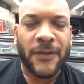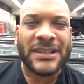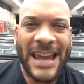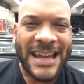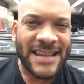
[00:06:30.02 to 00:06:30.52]
for
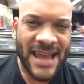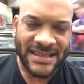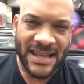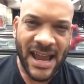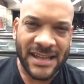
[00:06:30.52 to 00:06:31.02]
taking that
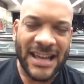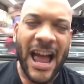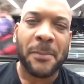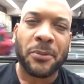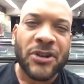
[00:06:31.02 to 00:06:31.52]
stance.
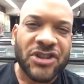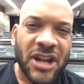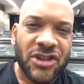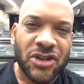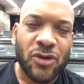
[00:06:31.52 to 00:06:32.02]
I
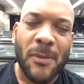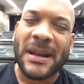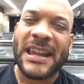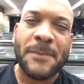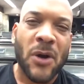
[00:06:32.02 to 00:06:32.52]
appreciate you. I'm
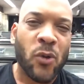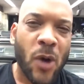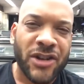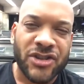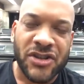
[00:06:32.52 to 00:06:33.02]
going to keep on
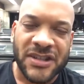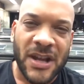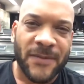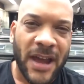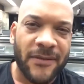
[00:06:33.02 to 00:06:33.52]
watching your
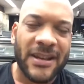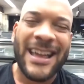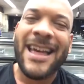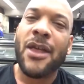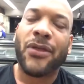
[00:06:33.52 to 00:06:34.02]
stuff, Kevin.
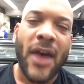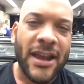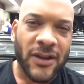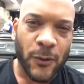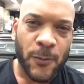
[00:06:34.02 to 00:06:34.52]

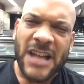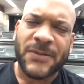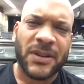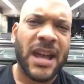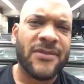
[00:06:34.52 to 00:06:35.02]
Thank you. As
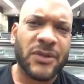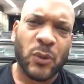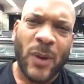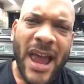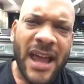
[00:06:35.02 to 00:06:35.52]
for Kevin
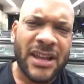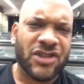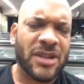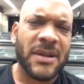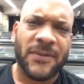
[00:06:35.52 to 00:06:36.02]
Durant and
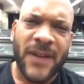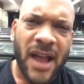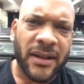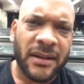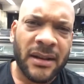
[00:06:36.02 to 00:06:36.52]
Jimmy
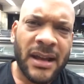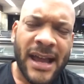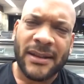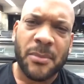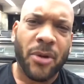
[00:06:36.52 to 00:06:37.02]
Fallon
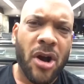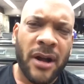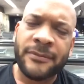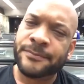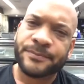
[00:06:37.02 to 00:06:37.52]
and
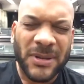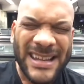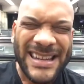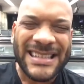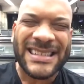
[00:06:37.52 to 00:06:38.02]
LeBron,
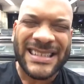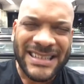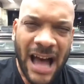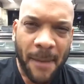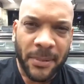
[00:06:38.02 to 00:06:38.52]
please
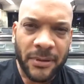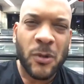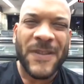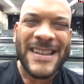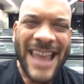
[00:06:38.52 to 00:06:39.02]
stop
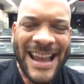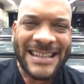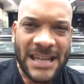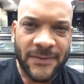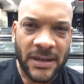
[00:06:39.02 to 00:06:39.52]
with the
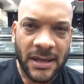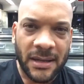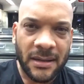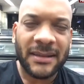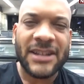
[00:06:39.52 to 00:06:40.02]
negativity.
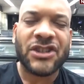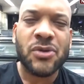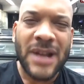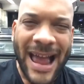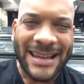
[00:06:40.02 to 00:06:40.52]
Let's
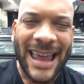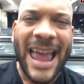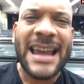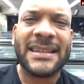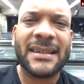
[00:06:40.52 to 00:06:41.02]
unite.
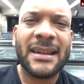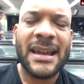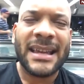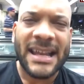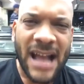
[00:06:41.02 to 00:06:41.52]
Hate
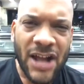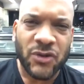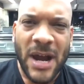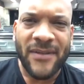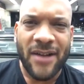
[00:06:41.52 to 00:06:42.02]
cannot
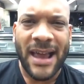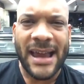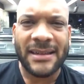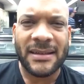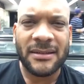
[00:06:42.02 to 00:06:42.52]
drive out
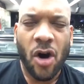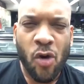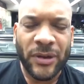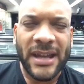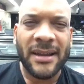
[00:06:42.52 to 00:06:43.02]
hate.
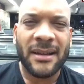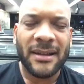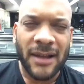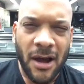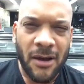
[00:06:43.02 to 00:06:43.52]
Only
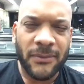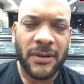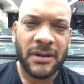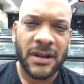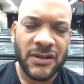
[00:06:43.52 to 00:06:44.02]
love
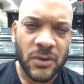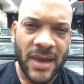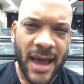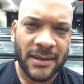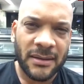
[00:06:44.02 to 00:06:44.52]
can do
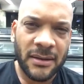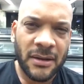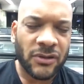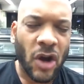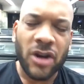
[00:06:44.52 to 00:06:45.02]
that.
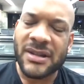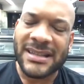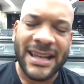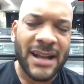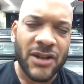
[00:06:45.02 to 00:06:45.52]
Darkness
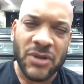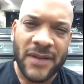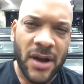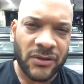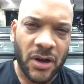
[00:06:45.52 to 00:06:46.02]
cannot
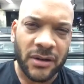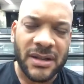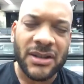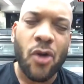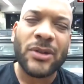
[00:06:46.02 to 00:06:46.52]
drive out
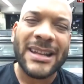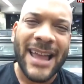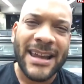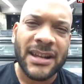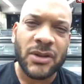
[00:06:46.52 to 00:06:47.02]
darkness. Only
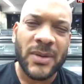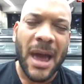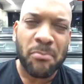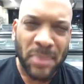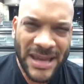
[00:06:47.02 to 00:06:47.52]
light can do
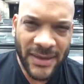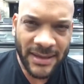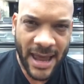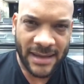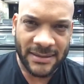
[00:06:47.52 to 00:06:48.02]
that. Be the
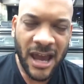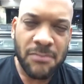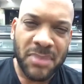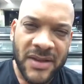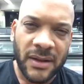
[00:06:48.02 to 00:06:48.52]
light
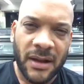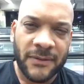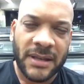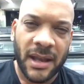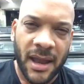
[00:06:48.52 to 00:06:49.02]
and be the love
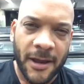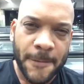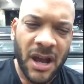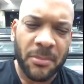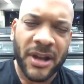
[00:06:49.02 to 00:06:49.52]
today.
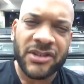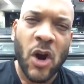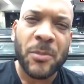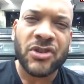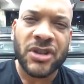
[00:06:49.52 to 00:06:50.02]
God bless you. I
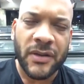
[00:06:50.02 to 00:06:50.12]
hope you